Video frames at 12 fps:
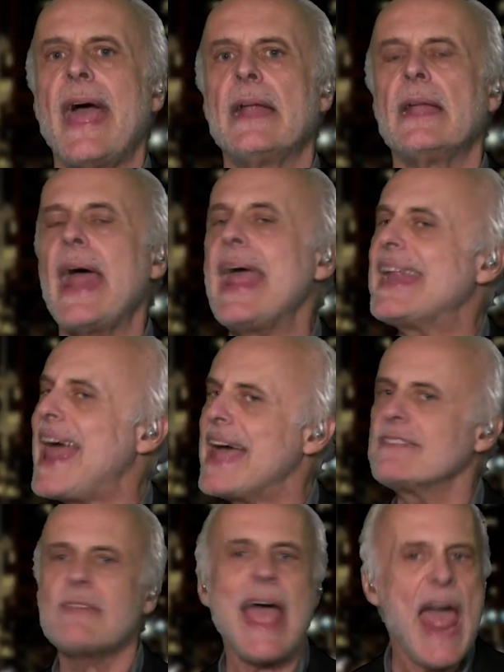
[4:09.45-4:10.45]
and it
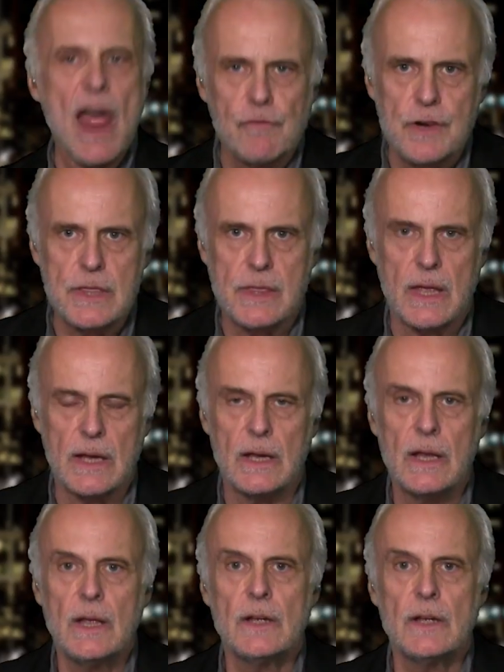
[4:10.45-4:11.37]
has everything